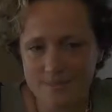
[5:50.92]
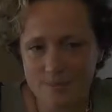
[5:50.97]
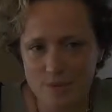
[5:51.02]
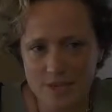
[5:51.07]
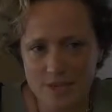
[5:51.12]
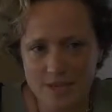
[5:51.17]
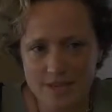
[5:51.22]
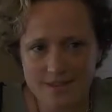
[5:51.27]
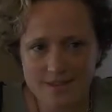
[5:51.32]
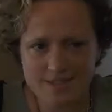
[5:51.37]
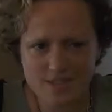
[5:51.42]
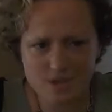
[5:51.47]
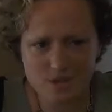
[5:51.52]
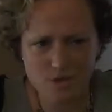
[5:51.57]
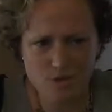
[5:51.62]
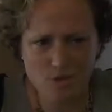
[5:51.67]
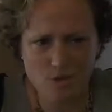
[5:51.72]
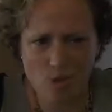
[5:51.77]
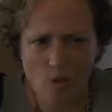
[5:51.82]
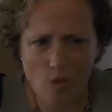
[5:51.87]
being
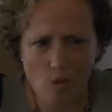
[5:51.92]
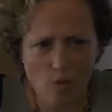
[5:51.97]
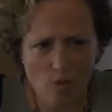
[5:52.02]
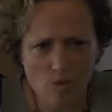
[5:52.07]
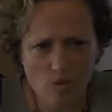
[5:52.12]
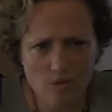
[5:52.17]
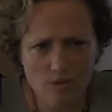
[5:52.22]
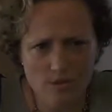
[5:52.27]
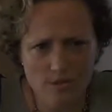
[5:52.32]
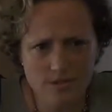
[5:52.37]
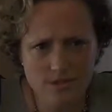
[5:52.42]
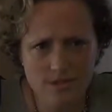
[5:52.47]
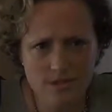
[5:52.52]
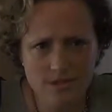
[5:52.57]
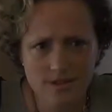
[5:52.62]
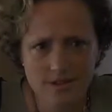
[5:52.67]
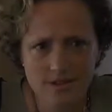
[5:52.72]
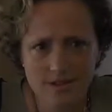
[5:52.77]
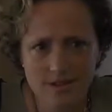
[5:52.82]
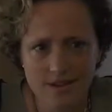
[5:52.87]
too old,
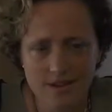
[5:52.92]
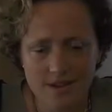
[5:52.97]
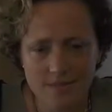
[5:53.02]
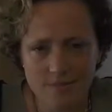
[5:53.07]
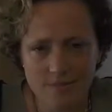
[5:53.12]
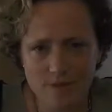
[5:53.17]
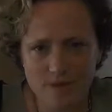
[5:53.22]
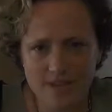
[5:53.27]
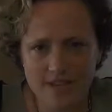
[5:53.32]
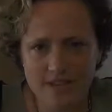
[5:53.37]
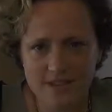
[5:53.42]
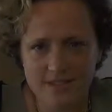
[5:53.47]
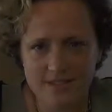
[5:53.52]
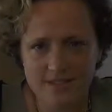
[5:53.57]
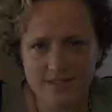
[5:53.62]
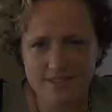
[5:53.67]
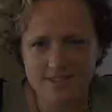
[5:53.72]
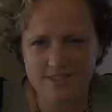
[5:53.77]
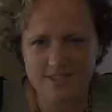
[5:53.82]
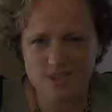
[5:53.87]

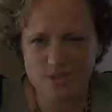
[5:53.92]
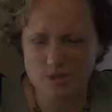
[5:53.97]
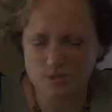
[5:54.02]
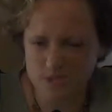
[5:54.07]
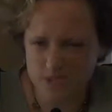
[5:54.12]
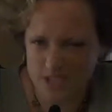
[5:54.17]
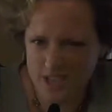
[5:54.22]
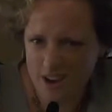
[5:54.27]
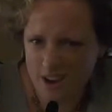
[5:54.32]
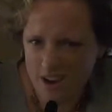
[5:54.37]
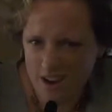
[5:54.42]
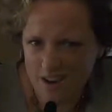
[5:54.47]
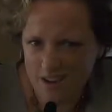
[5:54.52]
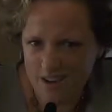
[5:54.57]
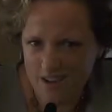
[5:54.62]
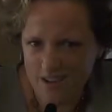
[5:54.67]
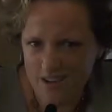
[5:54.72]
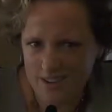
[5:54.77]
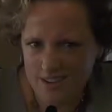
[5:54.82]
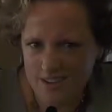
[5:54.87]
being too
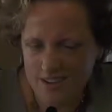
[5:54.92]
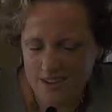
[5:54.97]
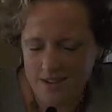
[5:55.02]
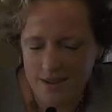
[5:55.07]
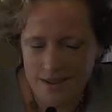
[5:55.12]
young,